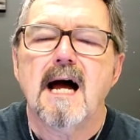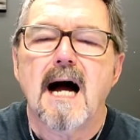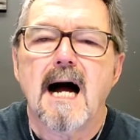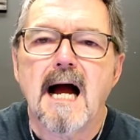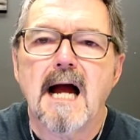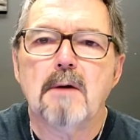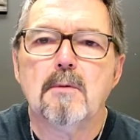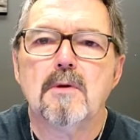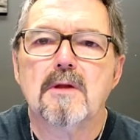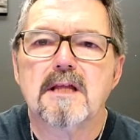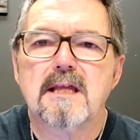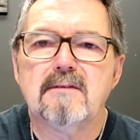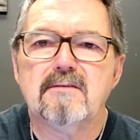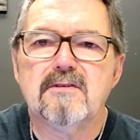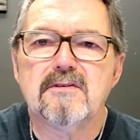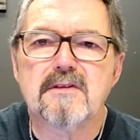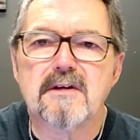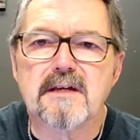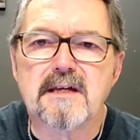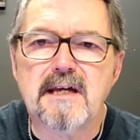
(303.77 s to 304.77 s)
I will give
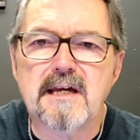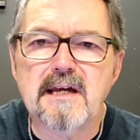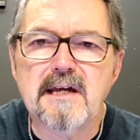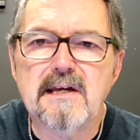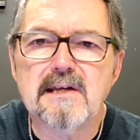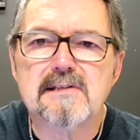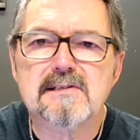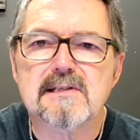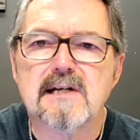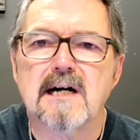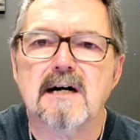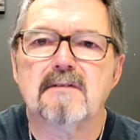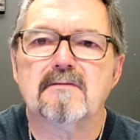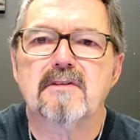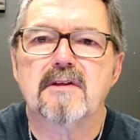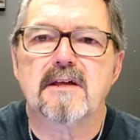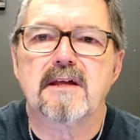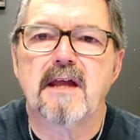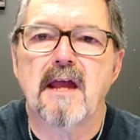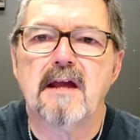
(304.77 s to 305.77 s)
you the keys
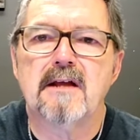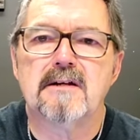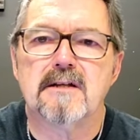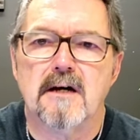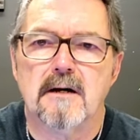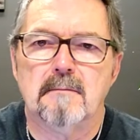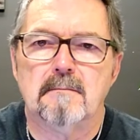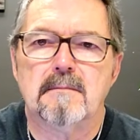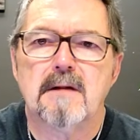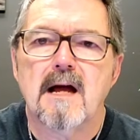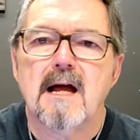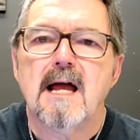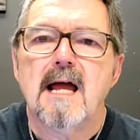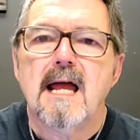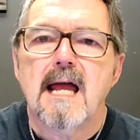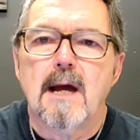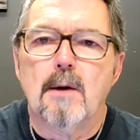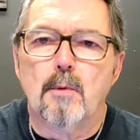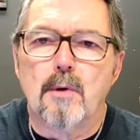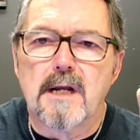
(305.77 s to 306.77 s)
of the kingdom,
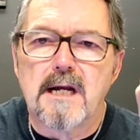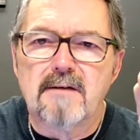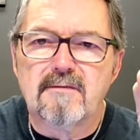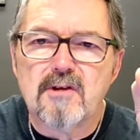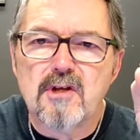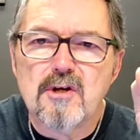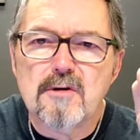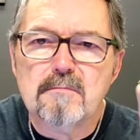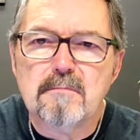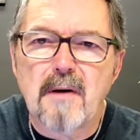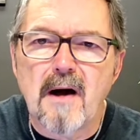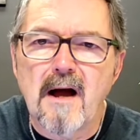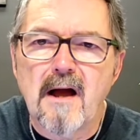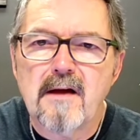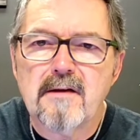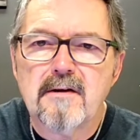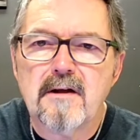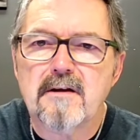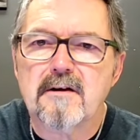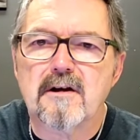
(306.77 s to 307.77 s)
and whatever you
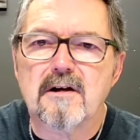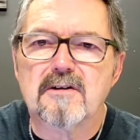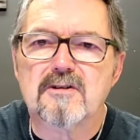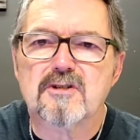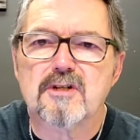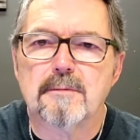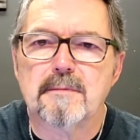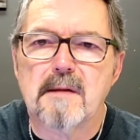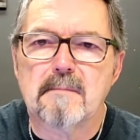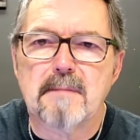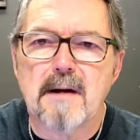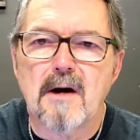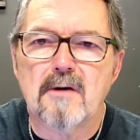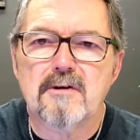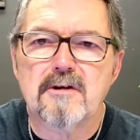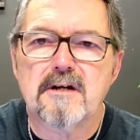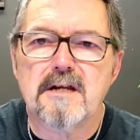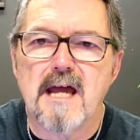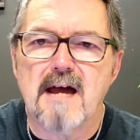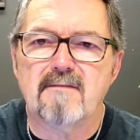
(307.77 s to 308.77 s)
bind on earth shall be
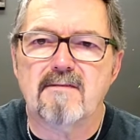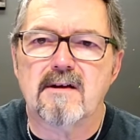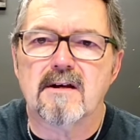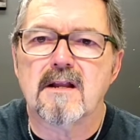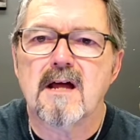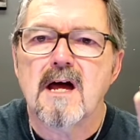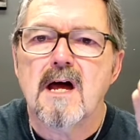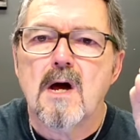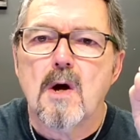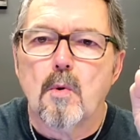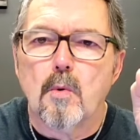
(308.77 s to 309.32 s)
bound in heaven.